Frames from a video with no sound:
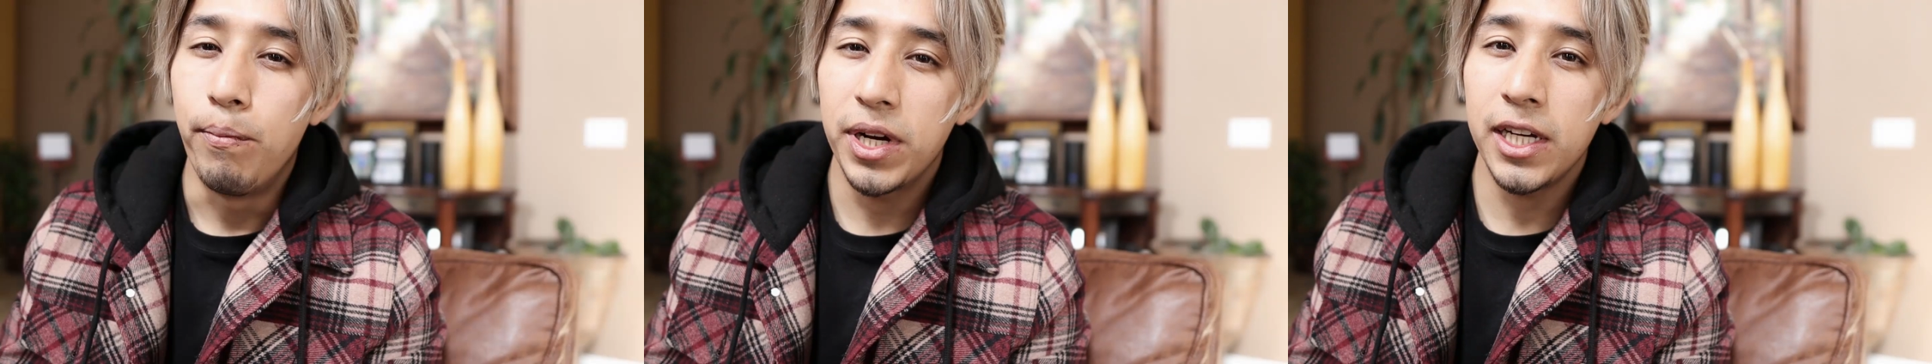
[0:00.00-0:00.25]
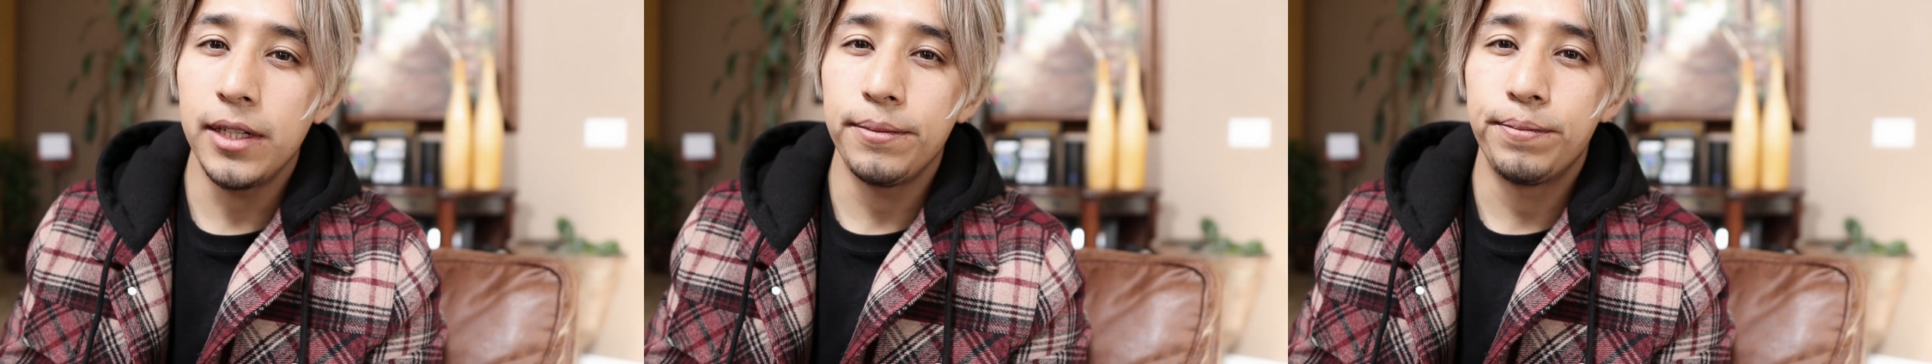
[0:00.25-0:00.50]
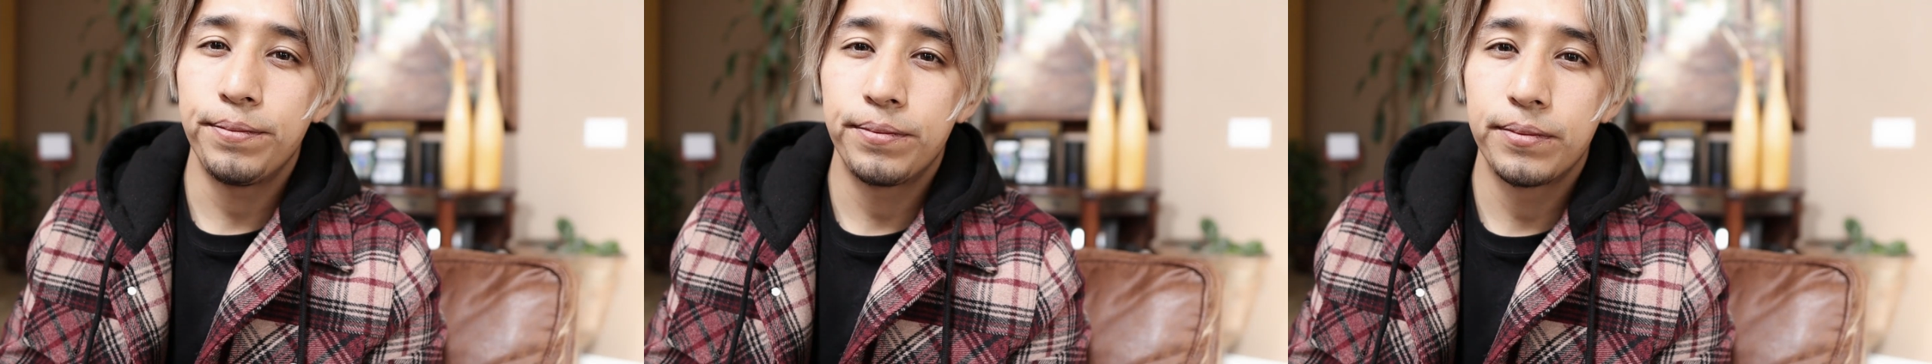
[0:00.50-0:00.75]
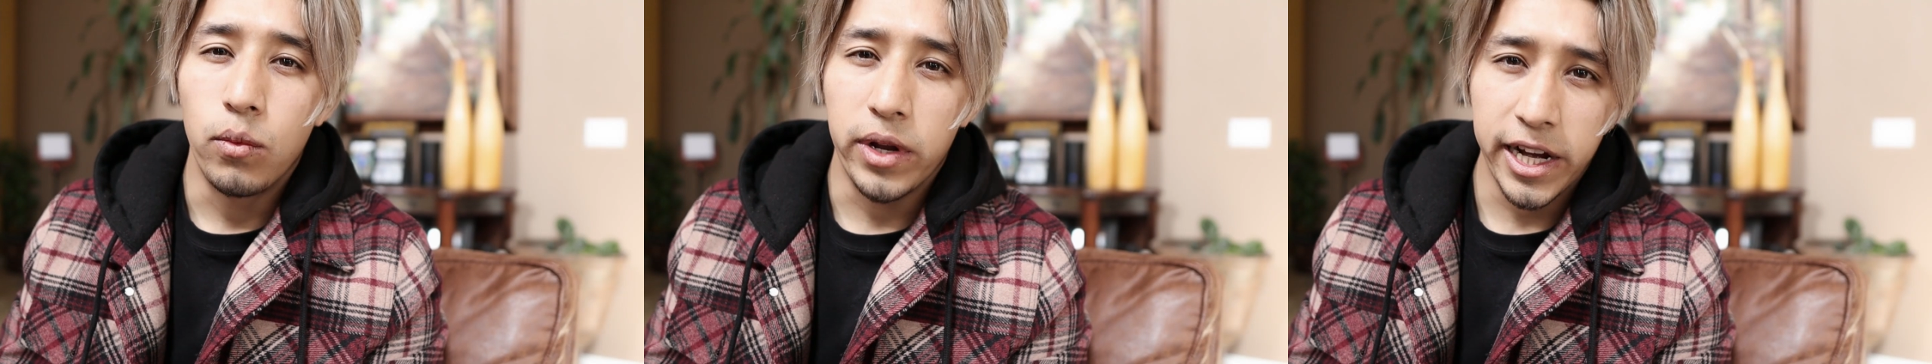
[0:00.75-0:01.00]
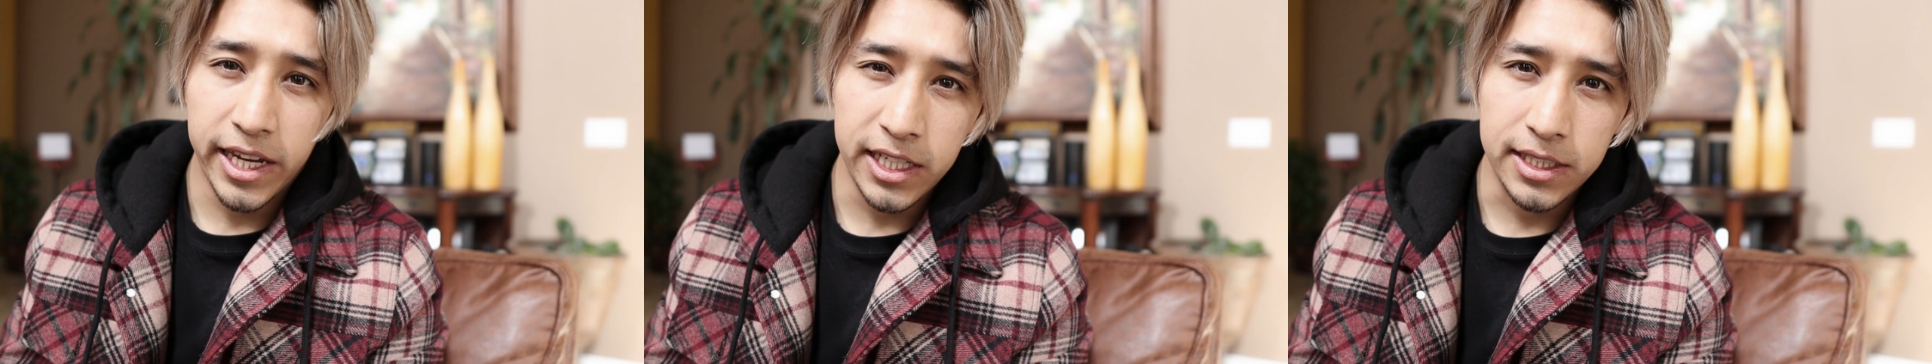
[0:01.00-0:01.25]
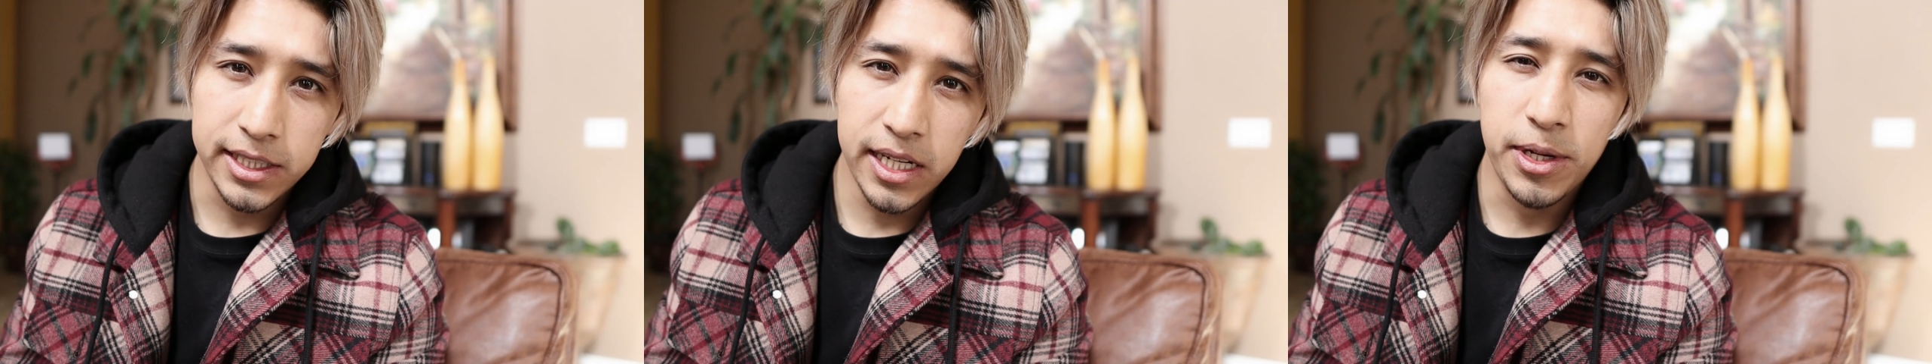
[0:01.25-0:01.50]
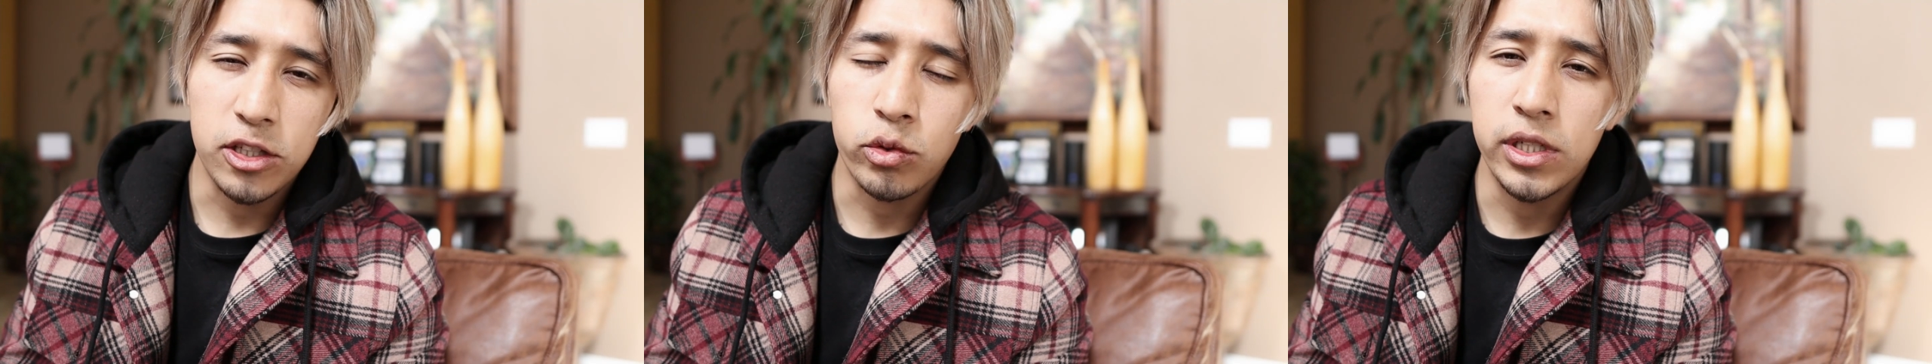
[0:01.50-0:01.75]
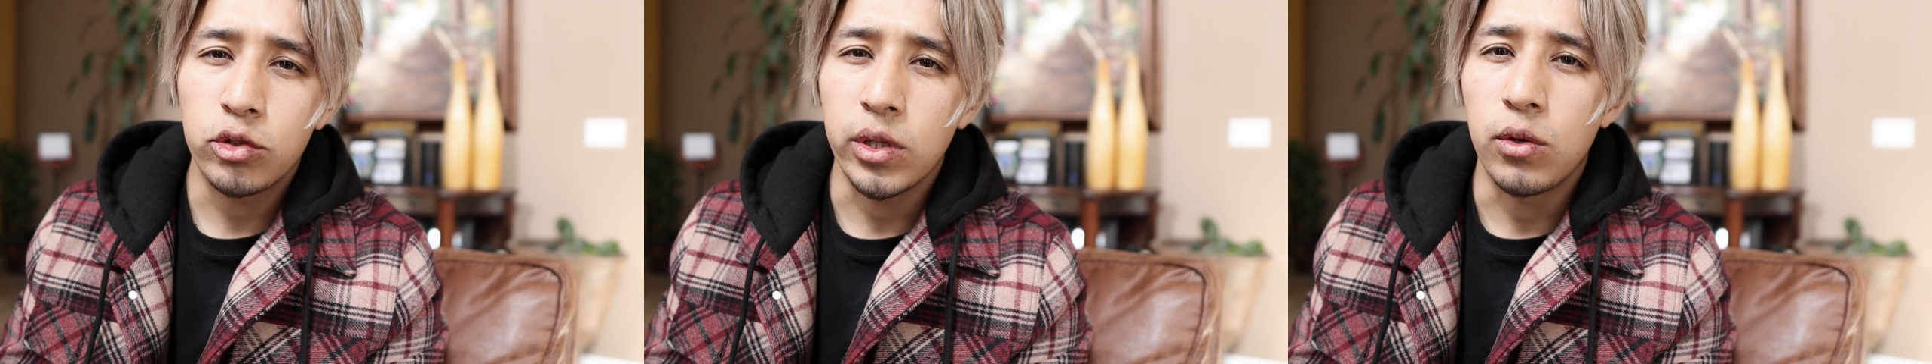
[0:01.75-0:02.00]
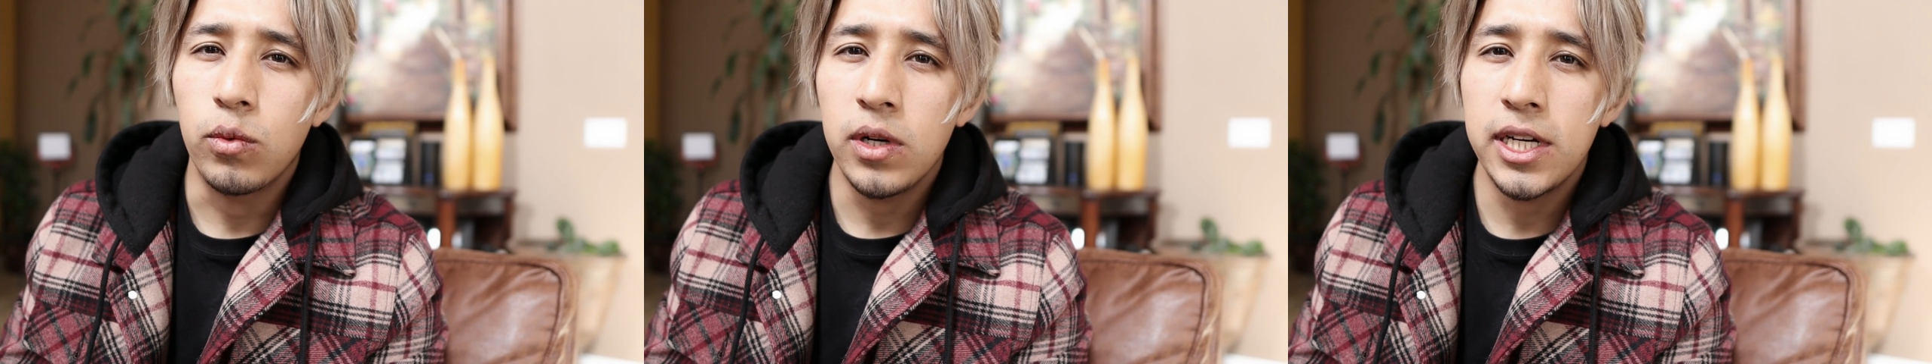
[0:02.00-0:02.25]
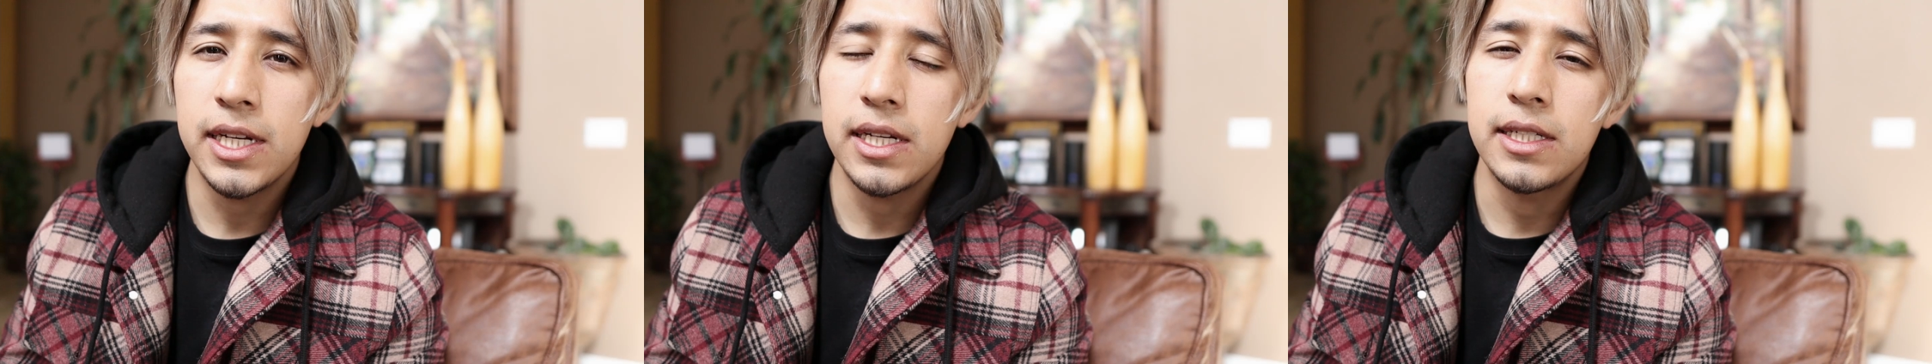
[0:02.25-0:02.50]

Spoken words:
But what I can say about 2021